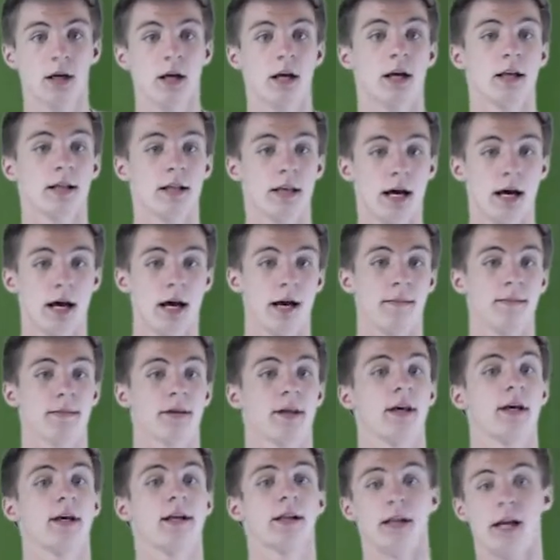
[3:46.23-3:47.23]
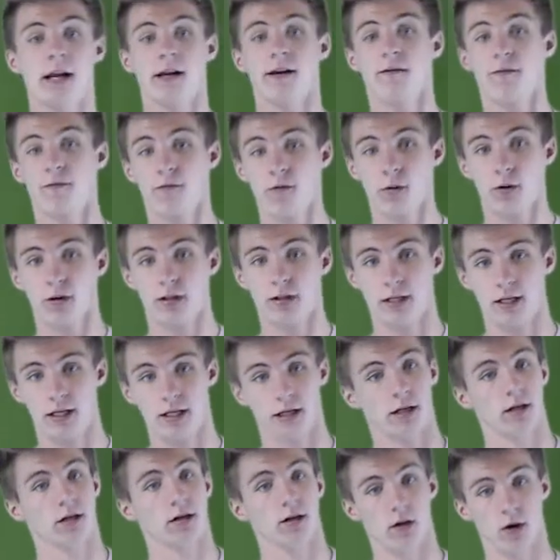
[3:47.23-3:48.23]
times negative
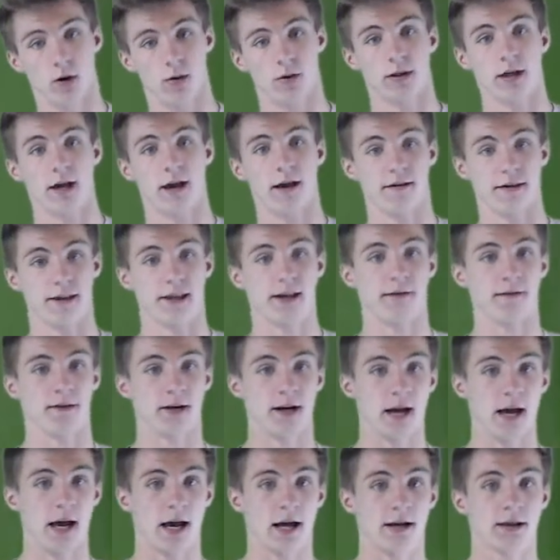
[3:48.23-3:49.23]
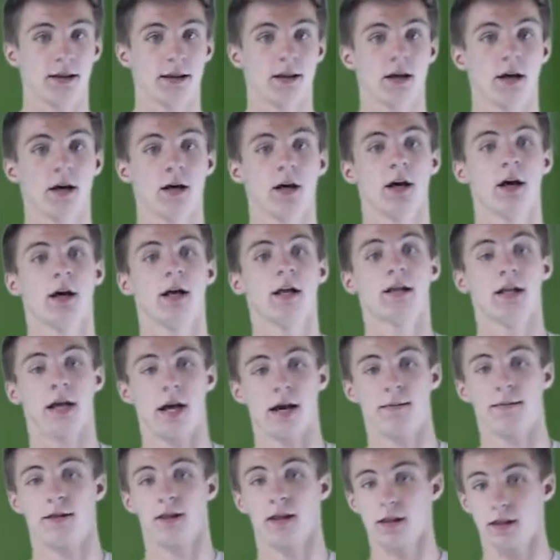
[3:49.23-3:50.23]
14 cosine of 7x
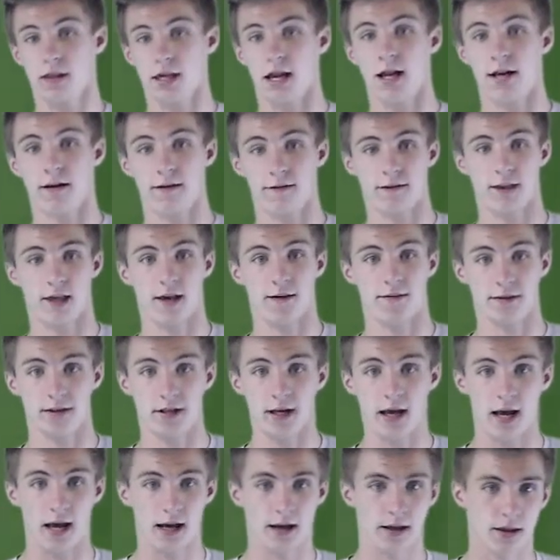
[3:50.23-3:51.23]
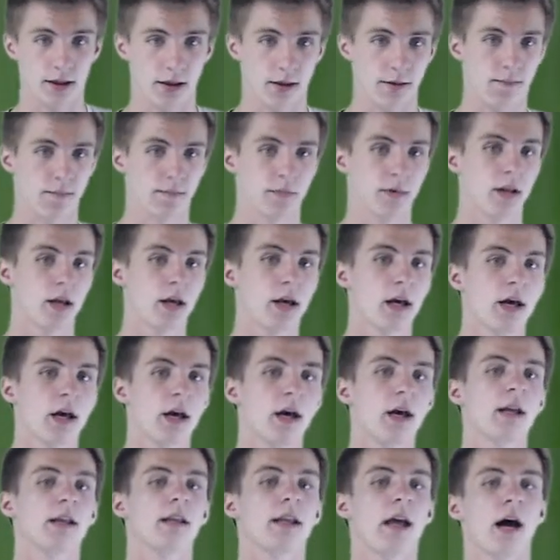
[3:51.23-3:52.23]
times sine of 7x.
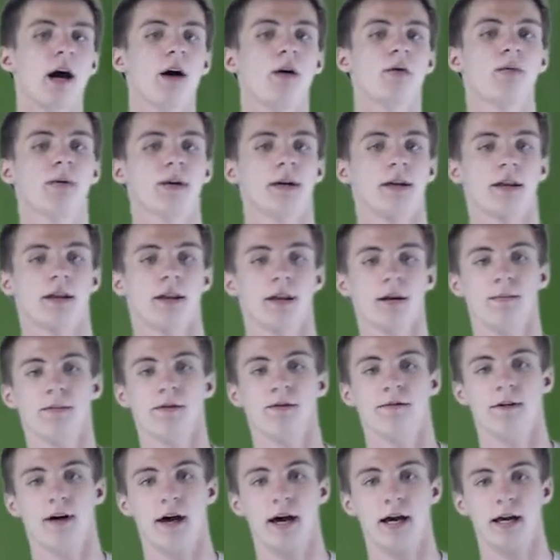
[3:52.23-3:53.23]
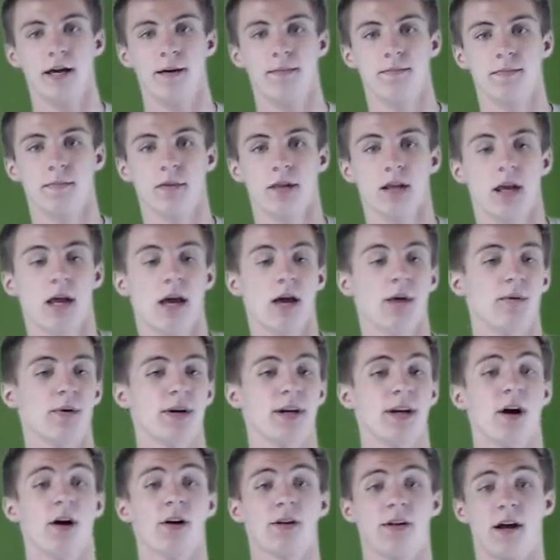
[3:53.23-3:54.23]
Now we can simplify it, and we
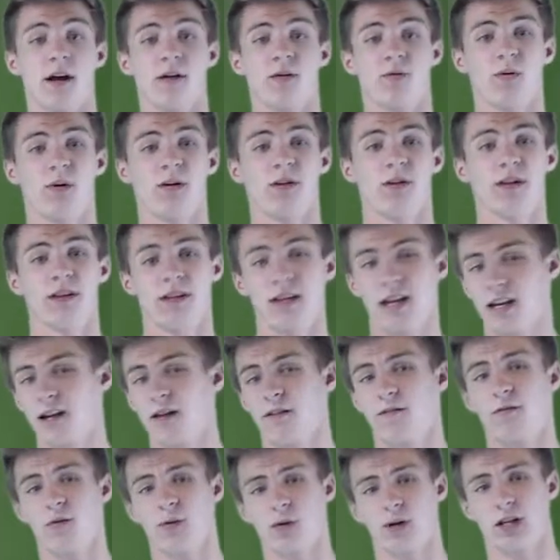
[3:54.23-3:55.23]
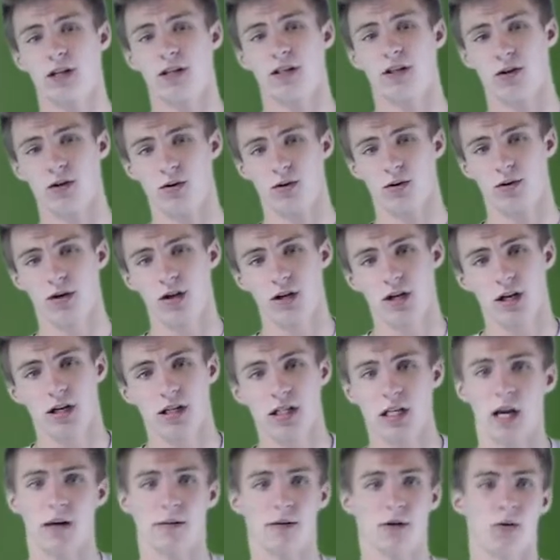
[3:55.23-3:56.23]
are left with negative 42
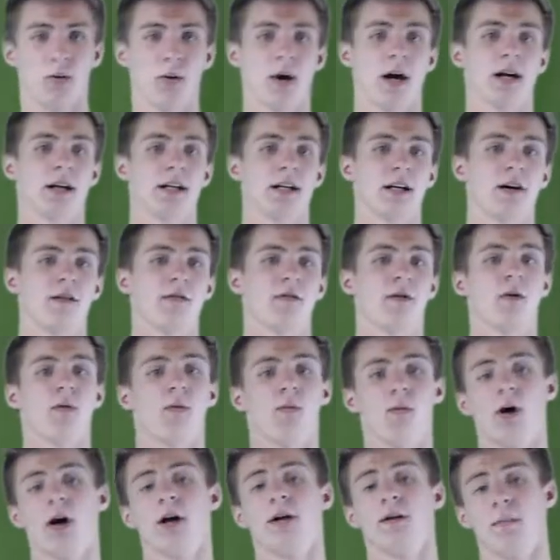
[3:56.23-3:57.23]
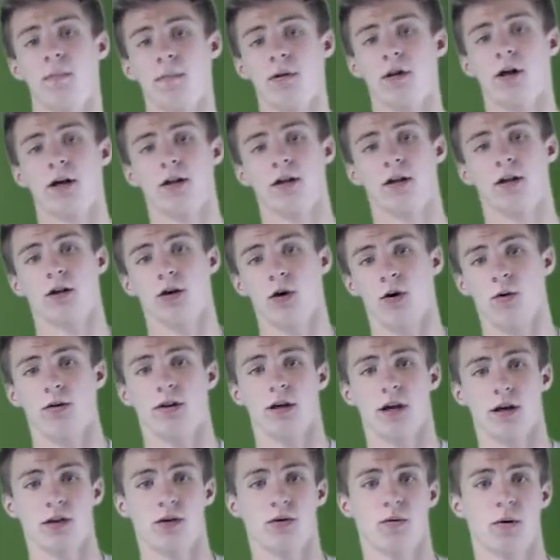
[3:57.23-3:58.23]
times the quantity of 1 plus
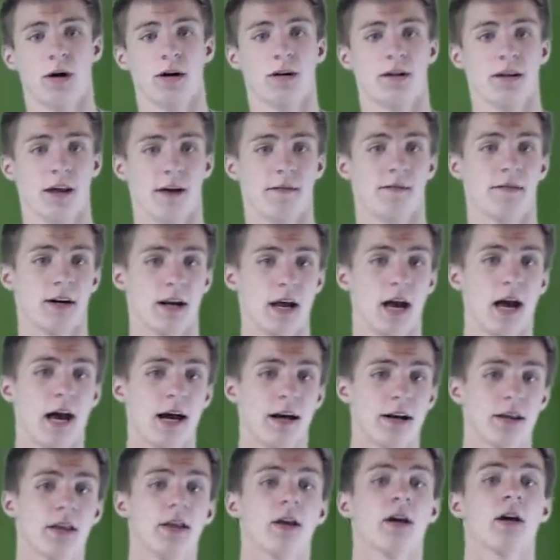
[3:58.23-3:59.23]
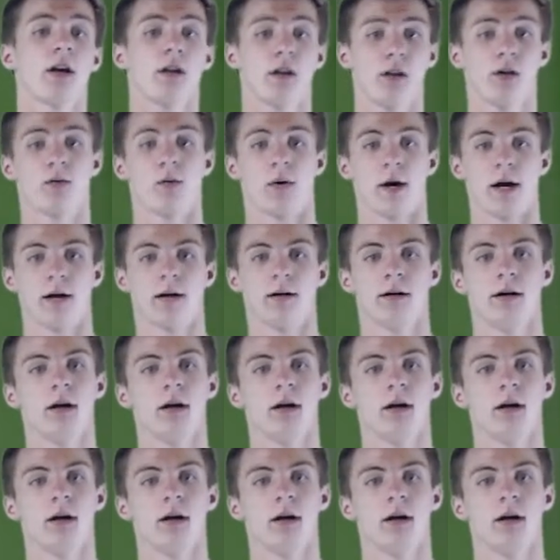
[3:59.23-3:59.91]
cosine squared 7x squared